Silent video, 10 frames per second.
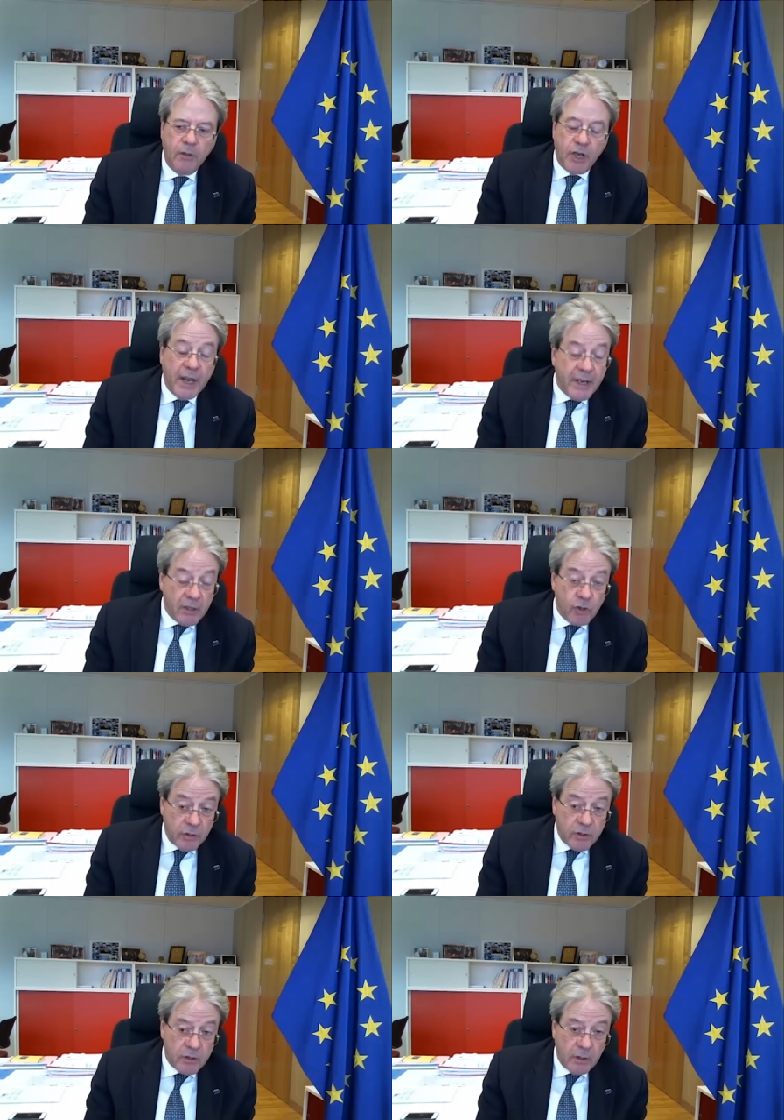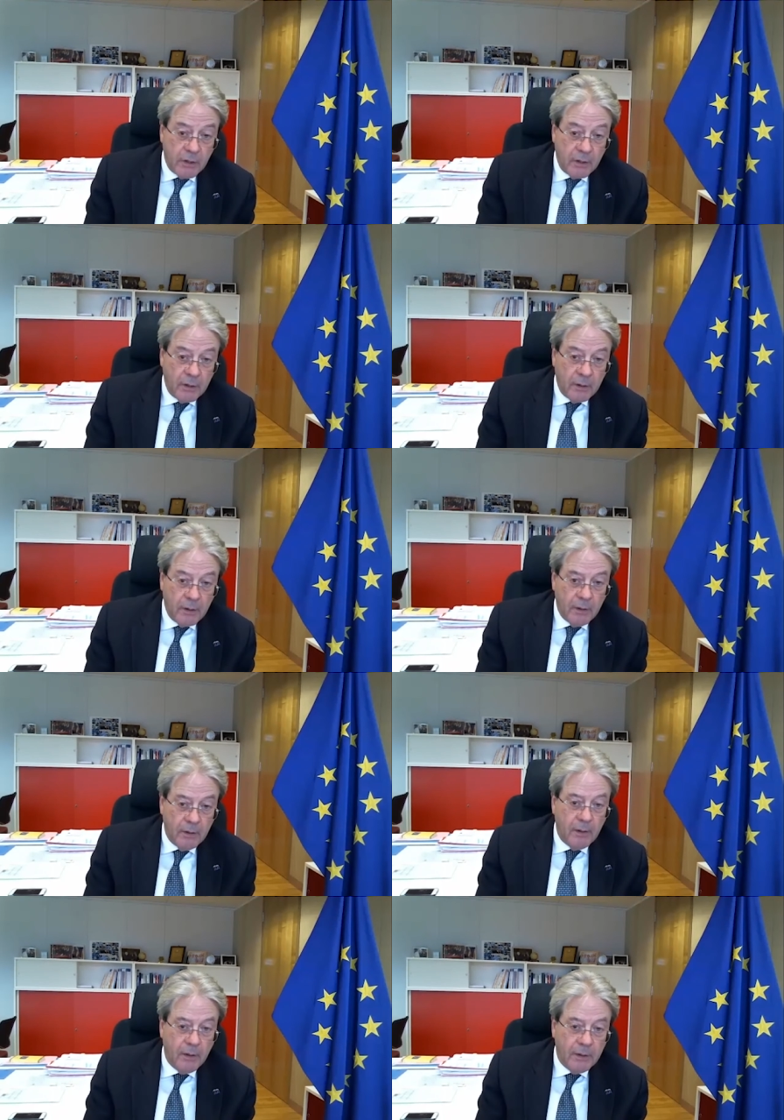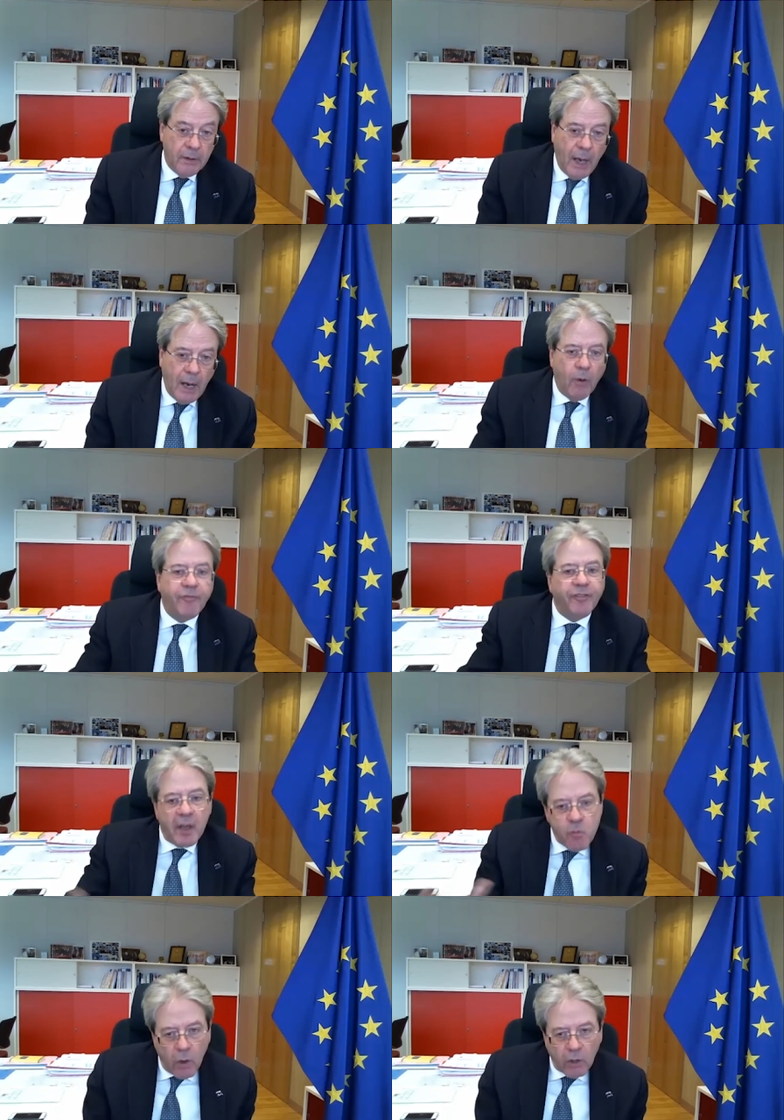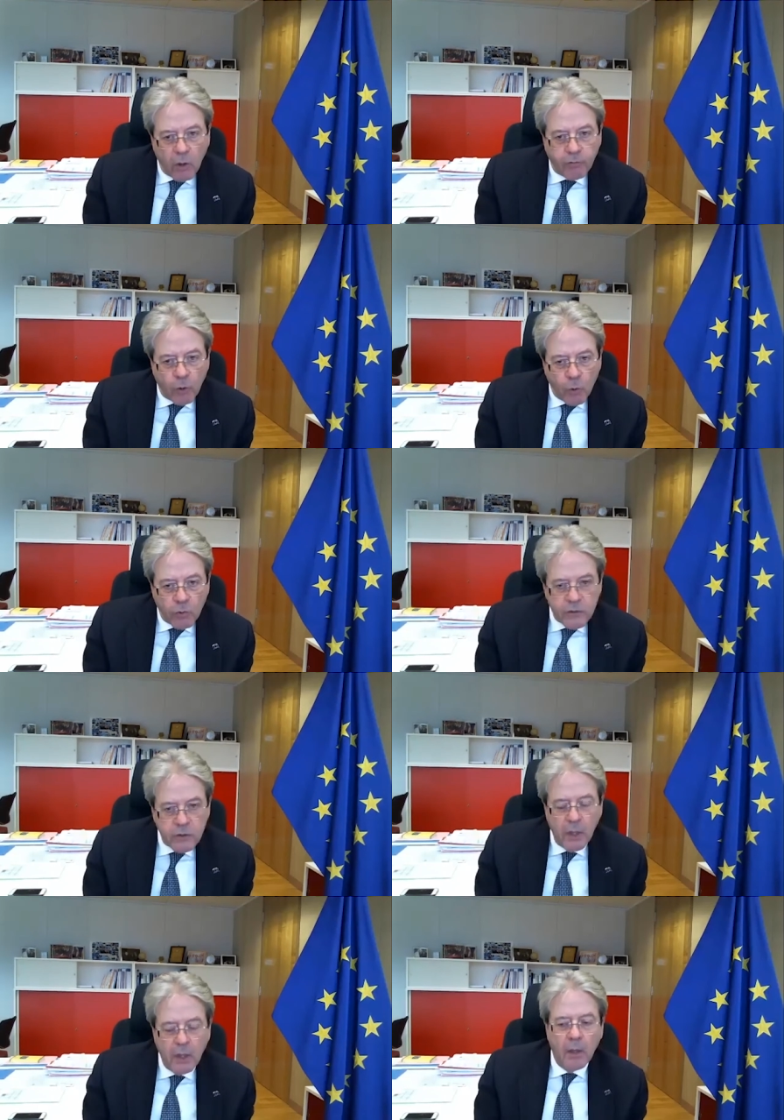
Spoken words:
changes in our framework of rules?